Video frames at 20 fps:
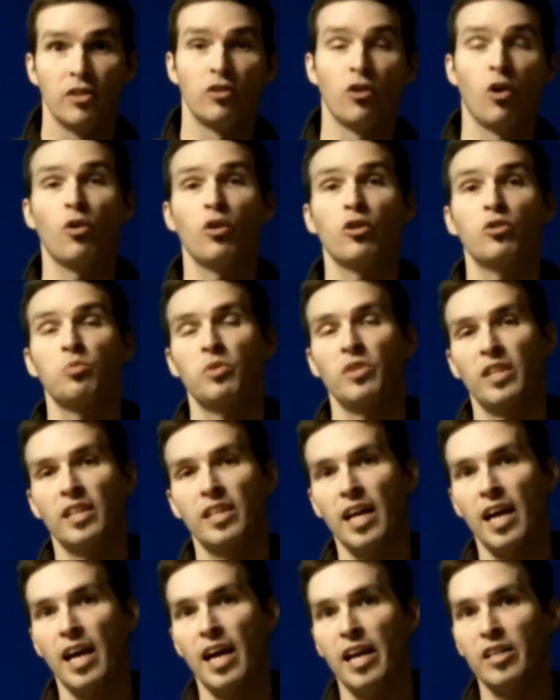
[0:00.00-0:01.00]
Notice when the
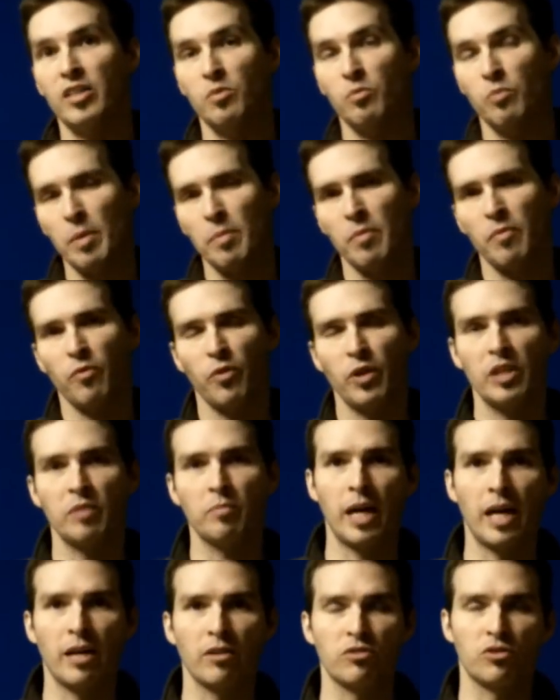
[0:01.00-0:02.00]
guy, right before he
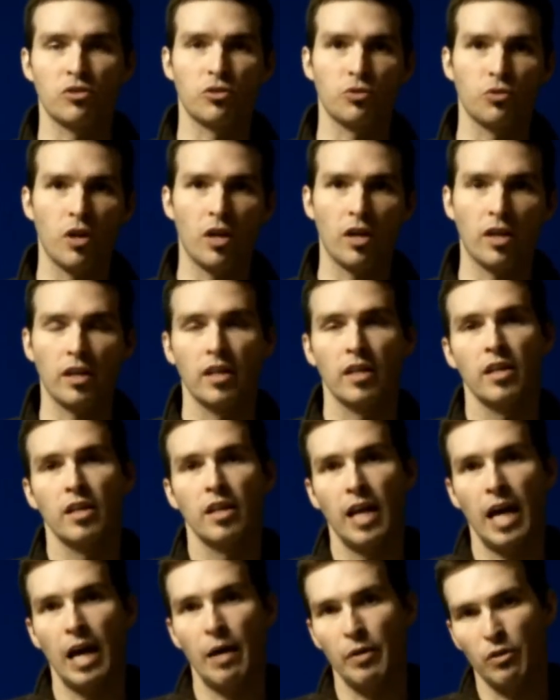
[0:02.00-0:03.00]
mounts the truck,
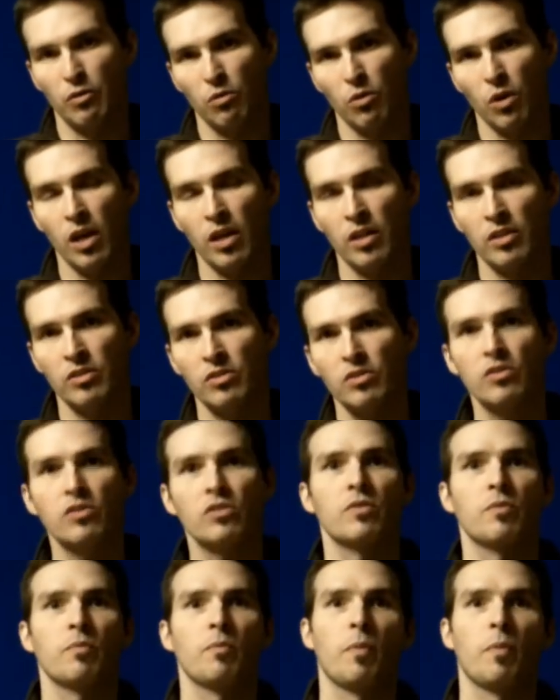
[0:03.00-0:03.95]
how he runs.